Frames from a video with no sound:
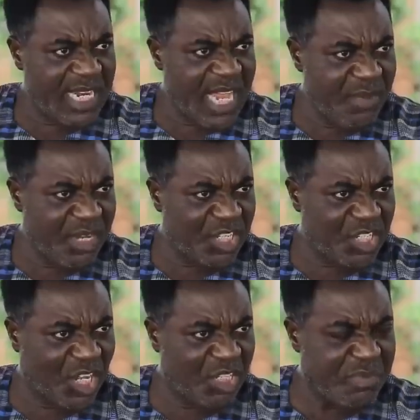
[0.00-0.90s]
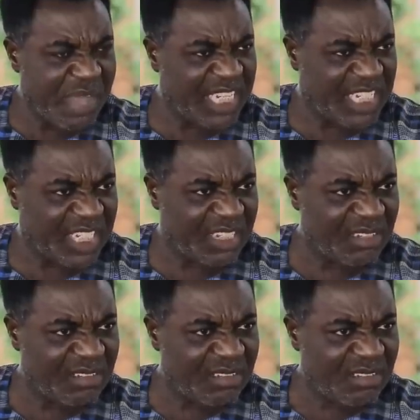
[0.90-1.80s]
name is not Mercy,
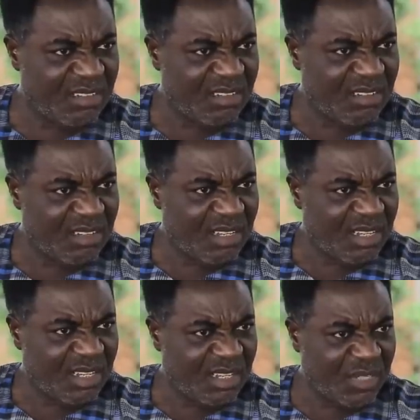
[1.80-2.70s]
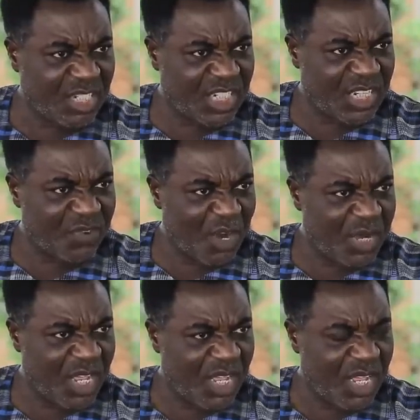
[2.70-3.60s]
Mrs.
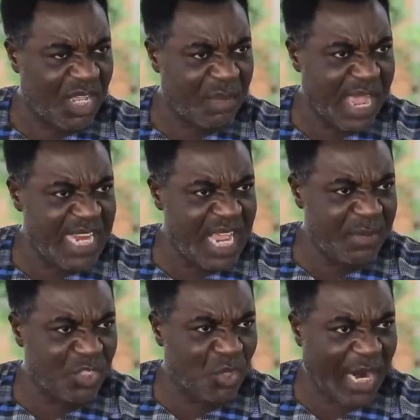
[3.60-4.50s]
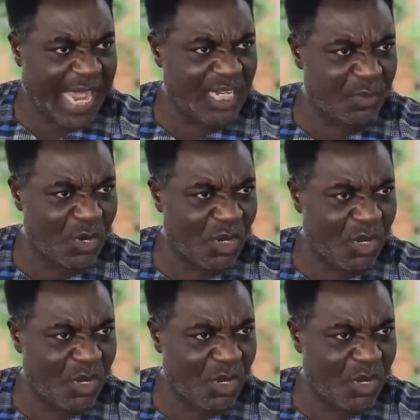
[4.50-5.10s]
Ifeoma. My name is Okadibo.